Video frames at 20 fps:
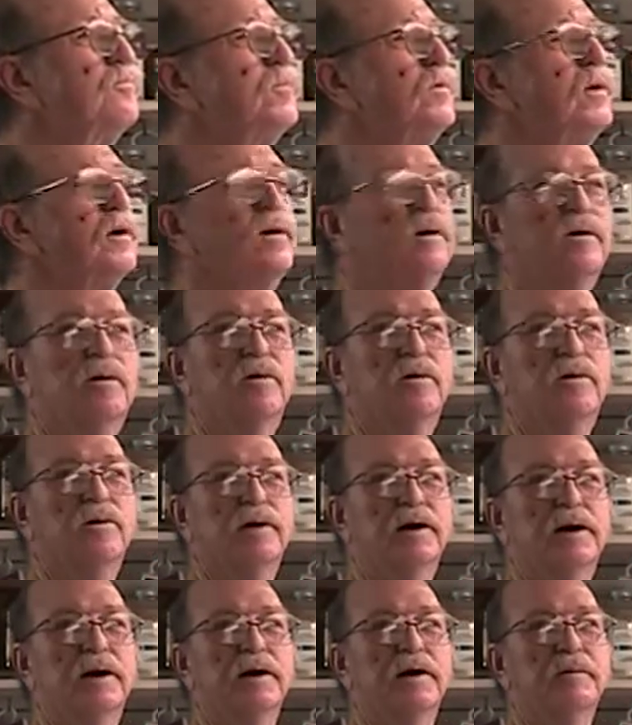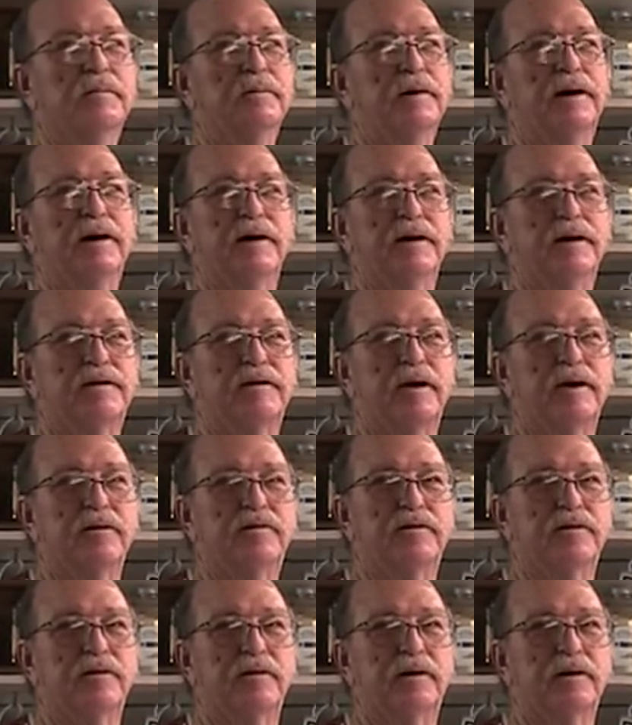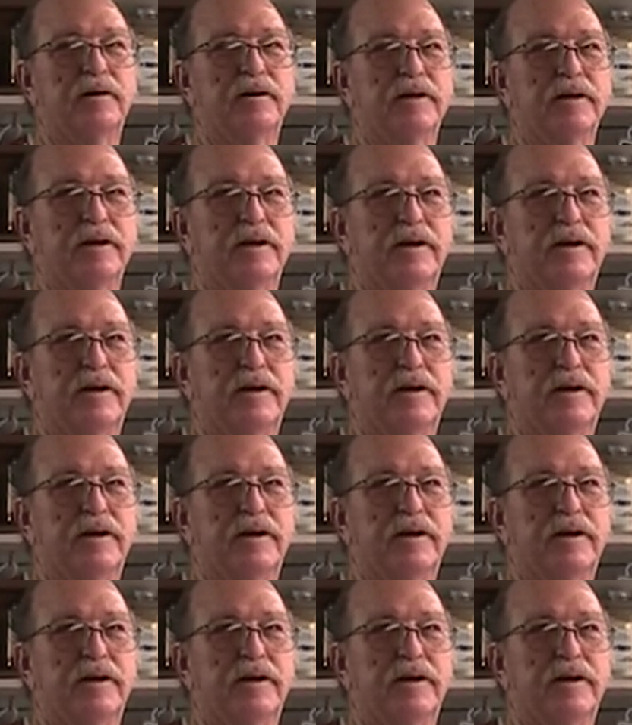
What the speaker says: Oh, yum. It tastes so good.